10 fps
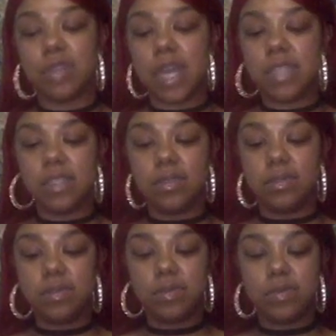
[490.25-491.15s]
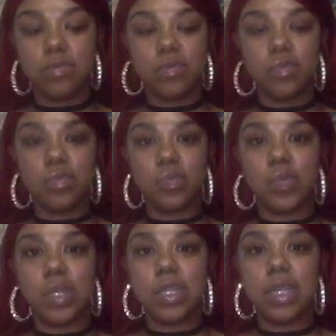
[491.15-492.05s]
I don't
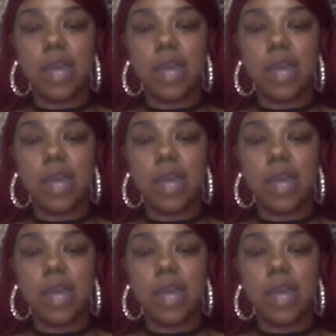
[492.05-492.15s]
wanna